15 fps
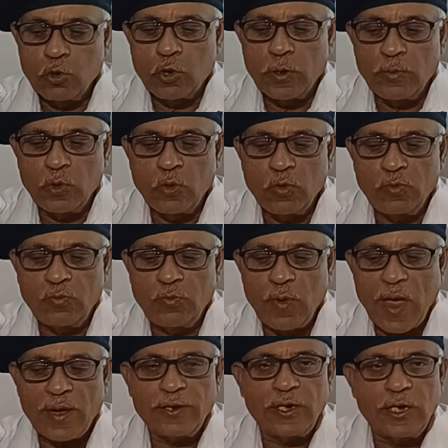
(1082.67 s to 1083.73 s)
to
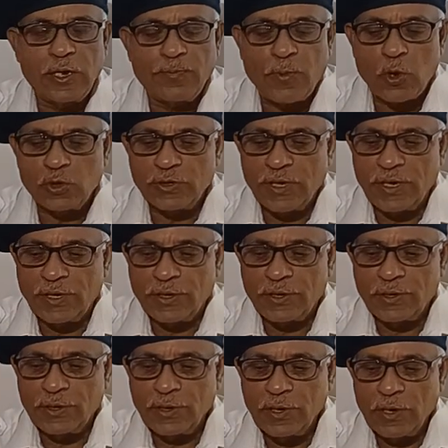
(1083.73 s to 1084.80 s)
remove any
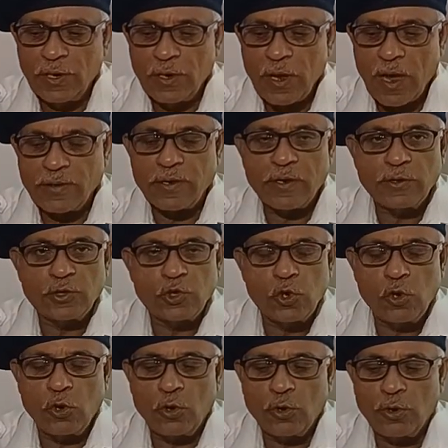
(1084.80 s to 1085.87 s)
deposit and
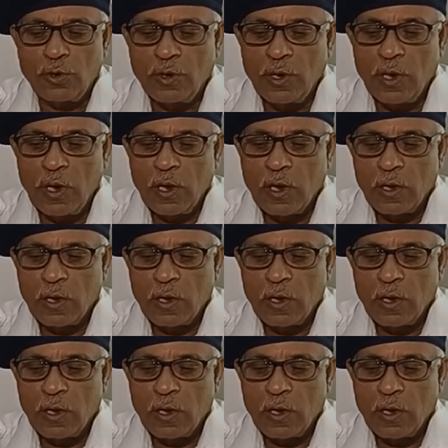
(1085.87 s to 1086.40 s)
ensure